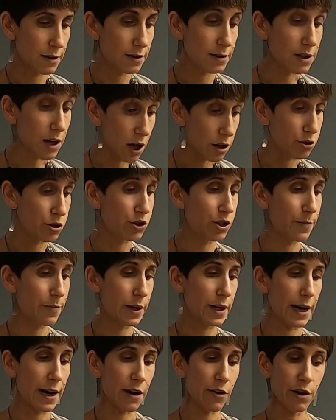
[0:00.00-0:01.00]
scholarship
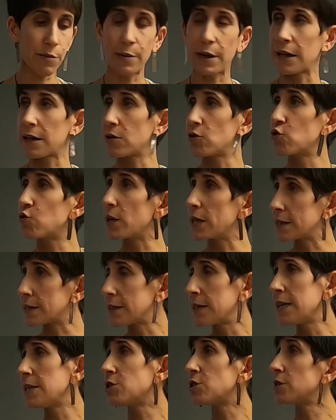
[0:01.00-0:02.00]
in Arabic,
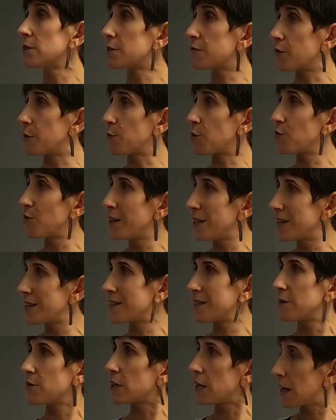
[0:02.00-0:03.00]
translations from Greek,
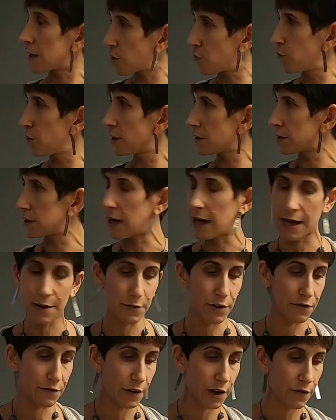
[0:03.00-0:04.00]
Syriac, a real
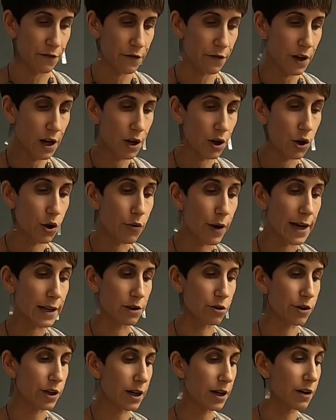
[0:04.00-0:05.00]
time of great
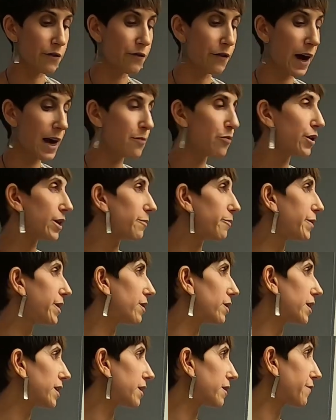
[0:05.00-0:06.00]
learning, a vibrant
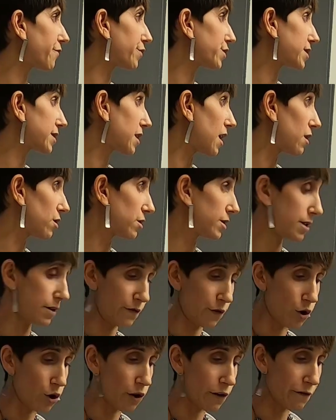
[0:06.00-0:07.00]
period for scholars
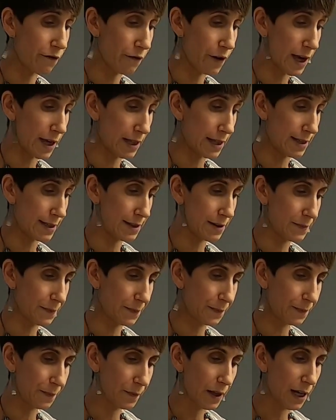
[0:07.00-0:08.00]
of all faiths.
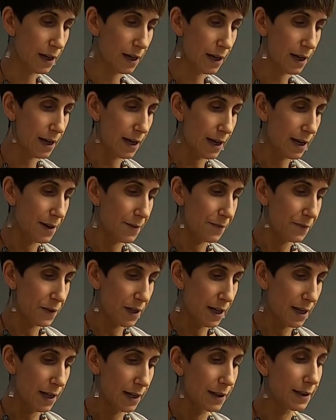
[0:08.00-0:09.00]

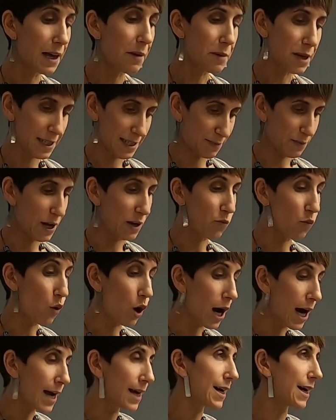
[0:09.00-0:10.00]
Let me explain
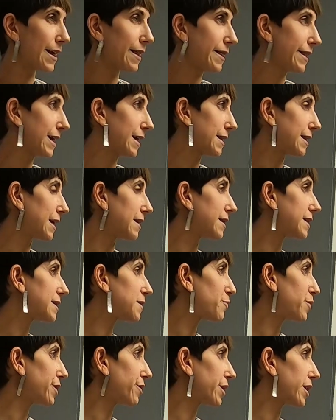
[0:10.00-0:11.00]
why I think that
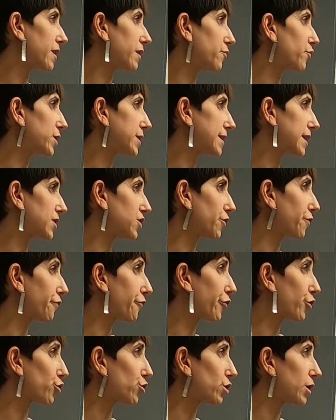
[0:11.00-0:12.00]
this period was such a
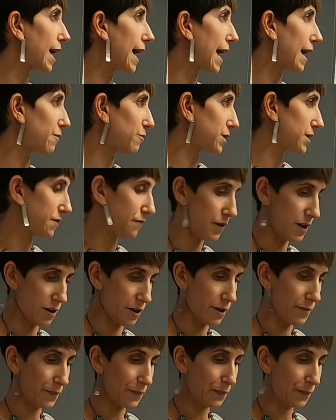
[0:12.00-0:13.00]
fertile
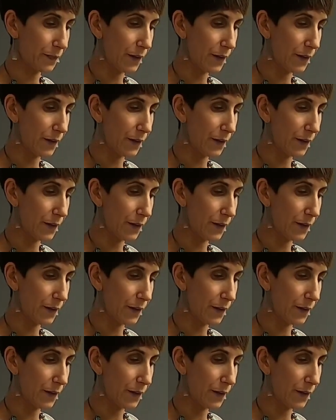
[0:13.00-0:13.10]
atmosphere